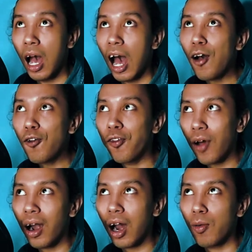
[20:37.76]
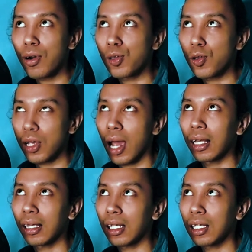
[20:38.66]
our
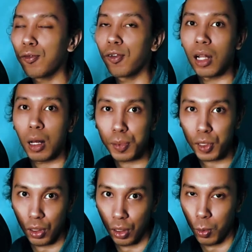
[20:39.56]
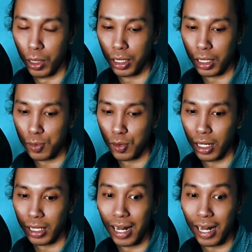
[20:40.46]
society developed, you know, when it comes to that.